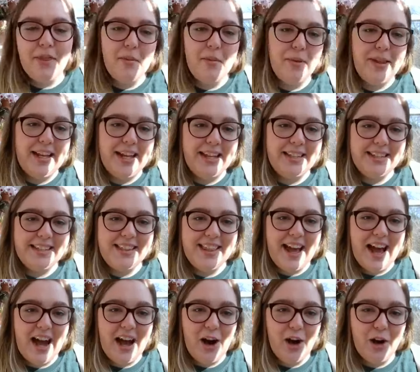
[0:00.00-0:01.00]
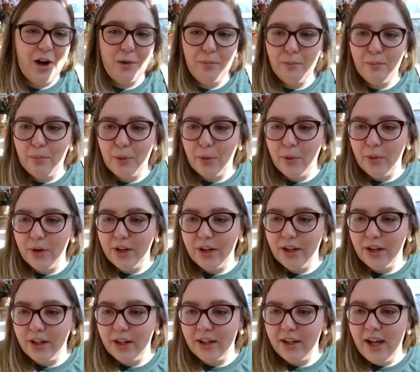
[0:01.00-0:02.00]
of the plants that are
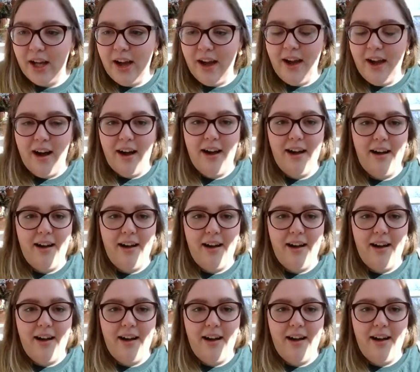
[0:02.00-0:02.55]
more